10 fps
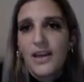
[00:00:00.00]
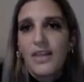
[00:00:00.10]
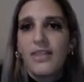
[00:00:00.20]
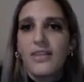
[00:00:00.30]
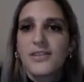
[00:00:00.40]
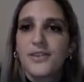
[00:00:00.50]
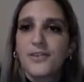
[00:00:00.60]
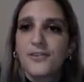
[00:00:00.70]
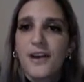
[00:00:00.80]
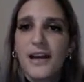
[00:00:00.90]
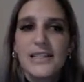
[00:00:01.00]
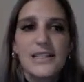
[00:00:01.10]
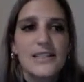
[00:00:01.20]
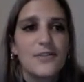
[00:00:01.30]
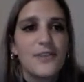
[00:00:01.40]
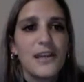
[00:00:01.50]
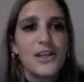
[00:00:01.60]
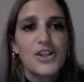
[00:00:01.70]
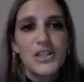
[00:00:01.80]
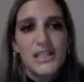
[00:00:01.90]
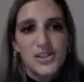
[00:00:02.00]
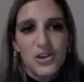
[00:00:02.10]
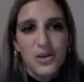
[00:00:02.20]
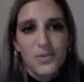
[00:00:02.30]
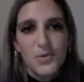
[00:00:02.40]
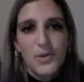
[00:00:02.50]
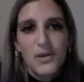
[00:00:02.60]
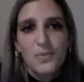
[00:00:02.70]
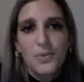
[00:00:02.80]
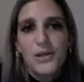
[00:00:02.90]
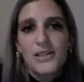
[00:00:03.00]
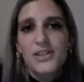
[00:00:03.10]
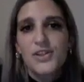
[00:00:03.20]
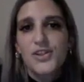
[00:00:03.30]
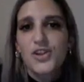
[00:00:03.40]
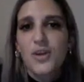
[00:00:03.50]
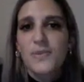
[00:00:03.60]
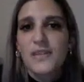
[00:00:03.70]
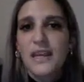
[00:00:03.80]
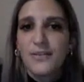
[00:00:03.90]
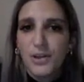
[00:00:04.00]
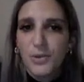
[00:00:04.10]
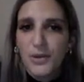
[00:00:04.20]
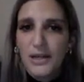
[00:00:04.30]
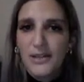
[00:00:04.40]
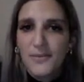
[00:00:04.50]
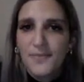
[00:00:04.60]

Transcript: The fight is eventually stopped when Prince stops everyone.